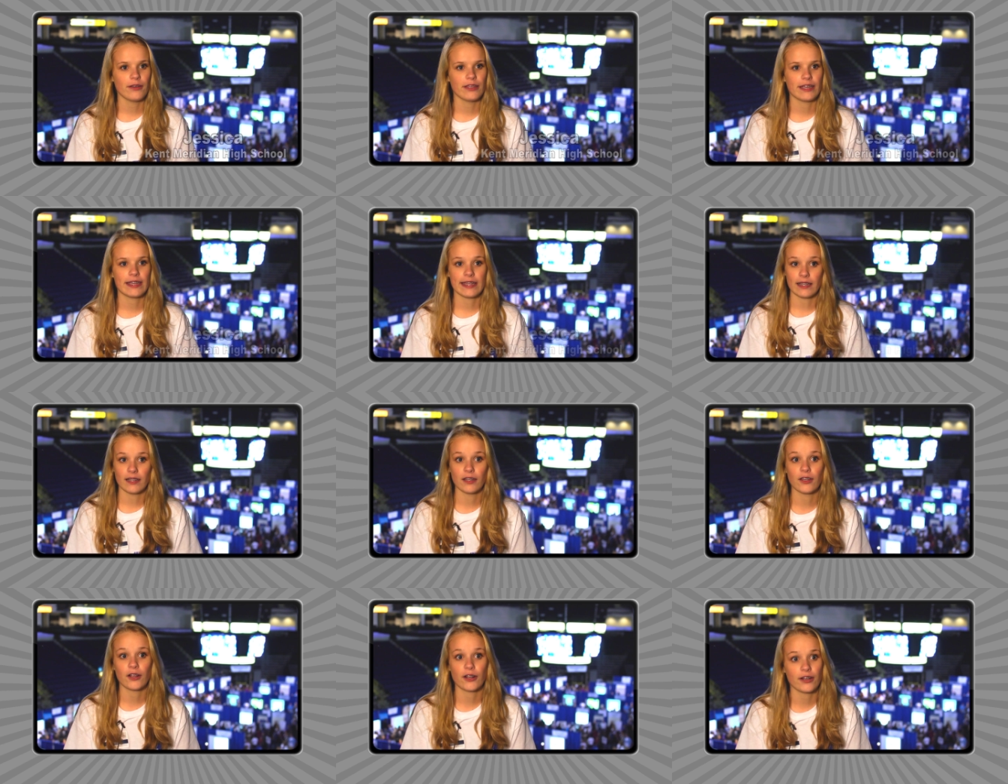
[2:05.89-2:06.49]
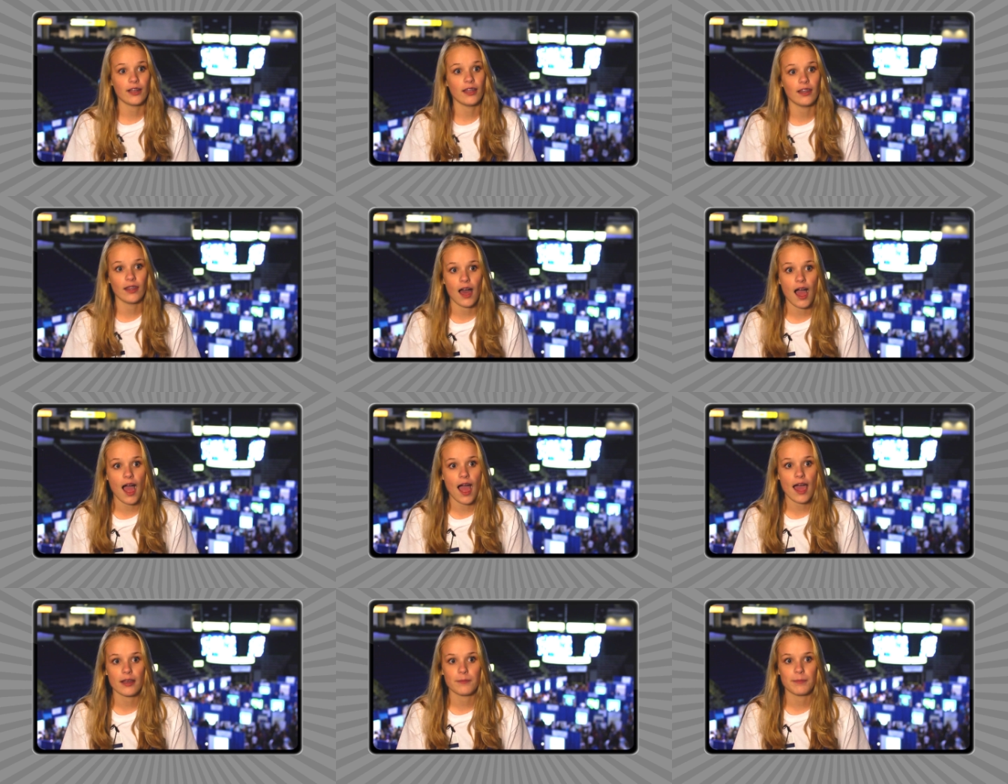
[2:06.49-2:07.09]
You get to learn a
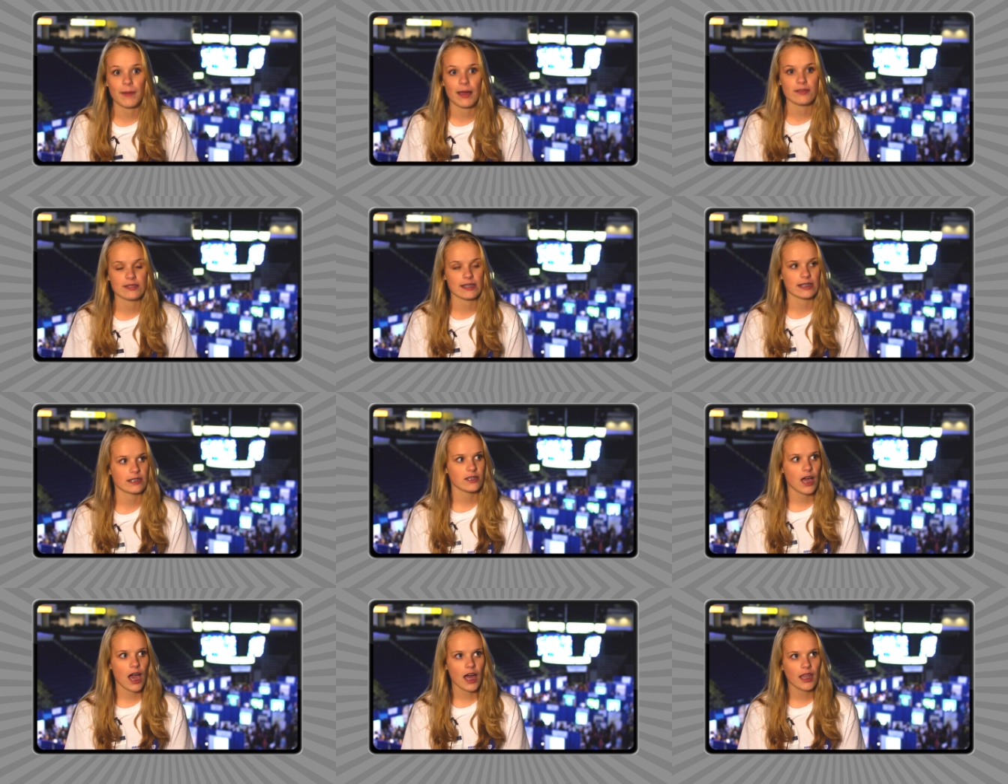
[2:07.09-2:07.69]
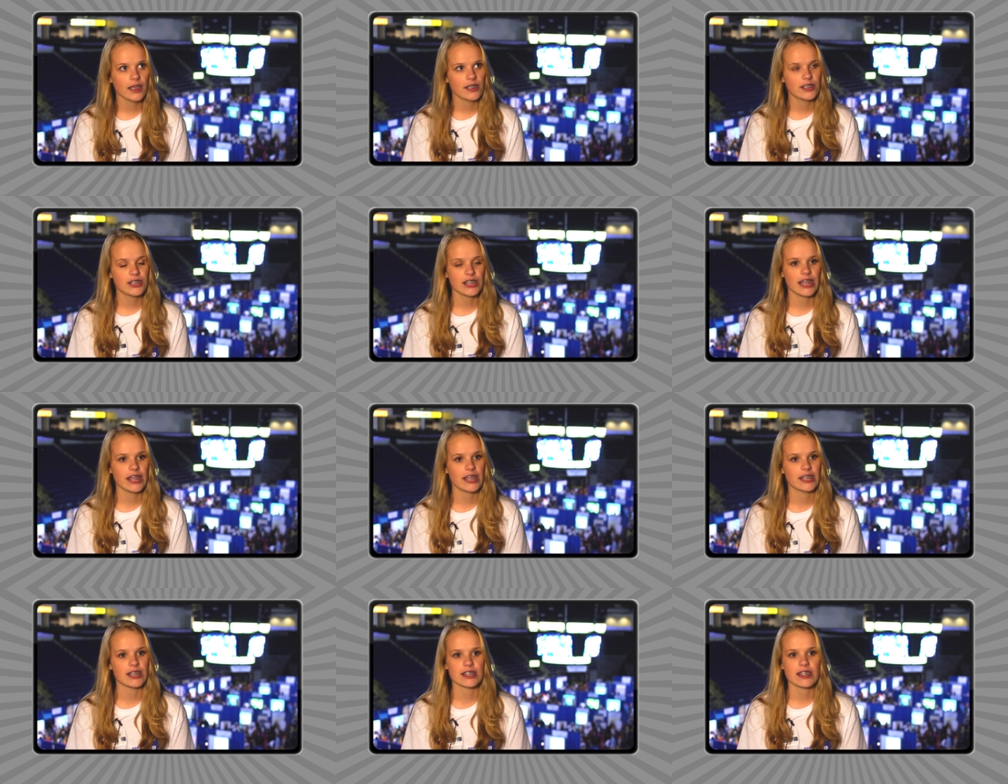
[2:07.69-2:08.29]
lot about technology
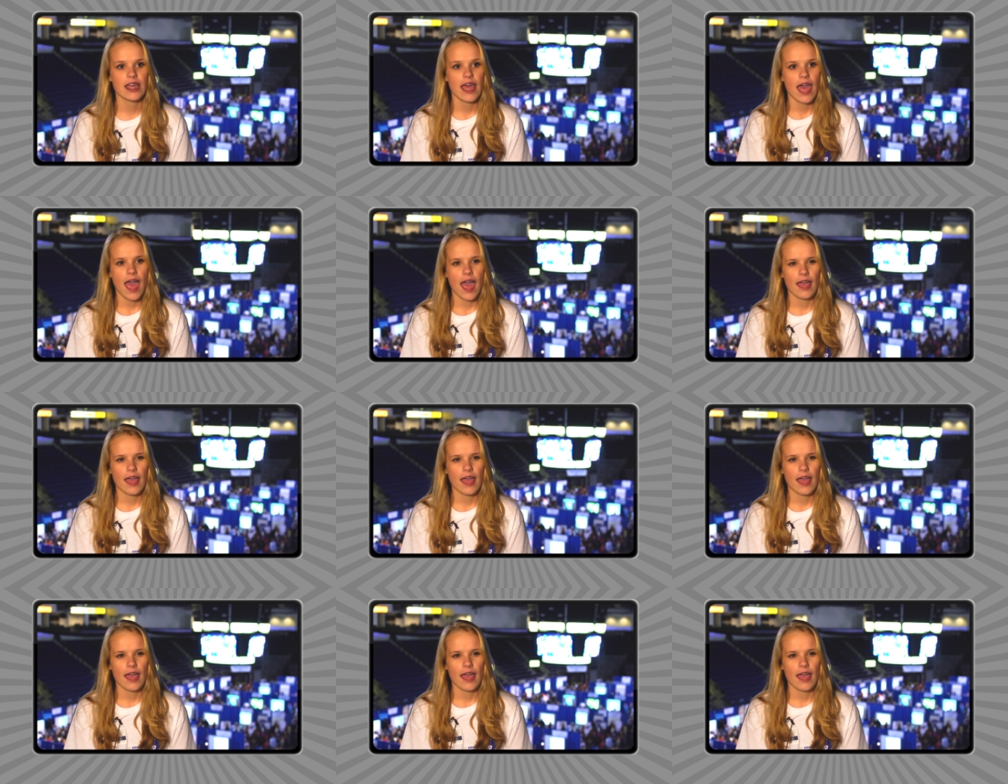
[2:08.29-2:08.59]
and just